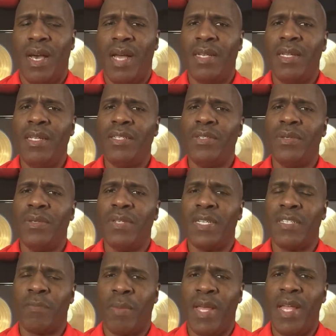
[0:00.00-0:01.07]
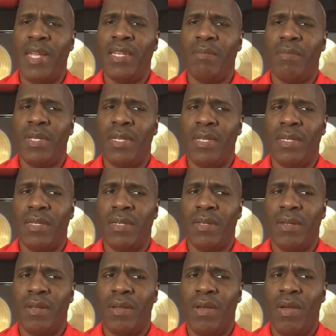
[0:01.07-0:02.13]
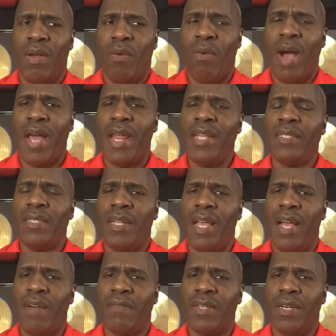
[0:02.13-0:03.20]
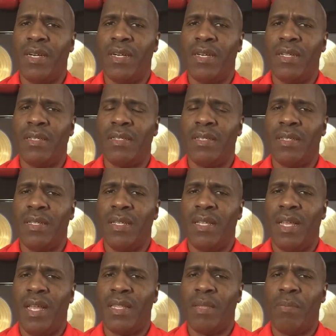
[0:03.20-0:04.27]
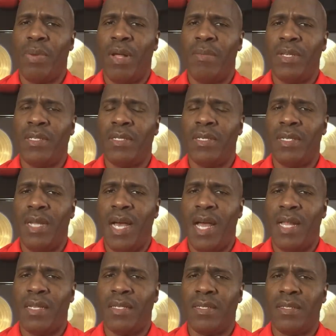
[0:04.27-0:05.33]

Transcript: I need you to explain to me why they should have guns and the public should not.